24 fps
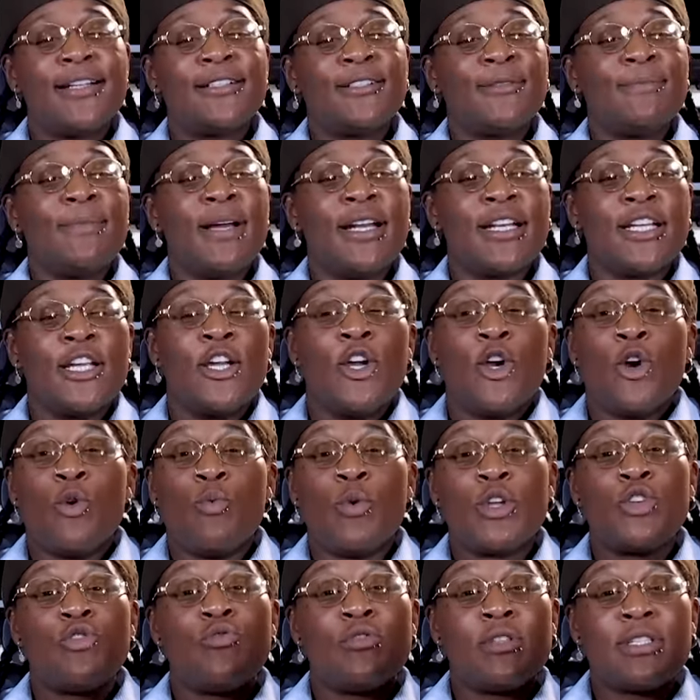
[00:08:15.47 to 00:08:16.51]
some money. And
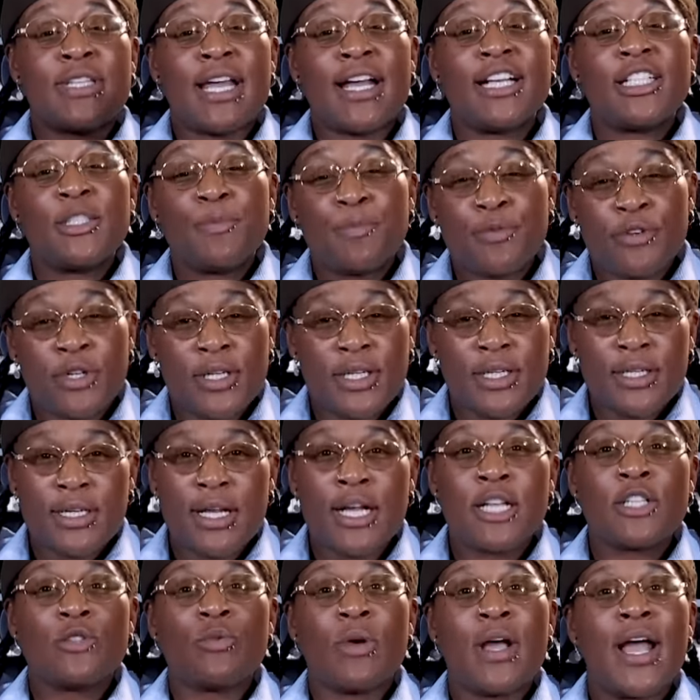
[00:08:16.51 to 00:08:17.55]
when you desperate,
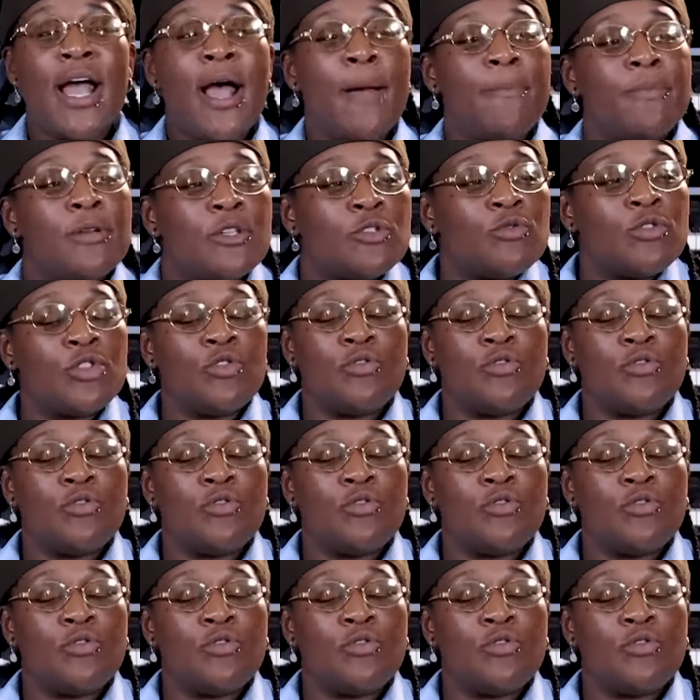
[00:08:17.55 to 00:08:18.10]
that's what happens.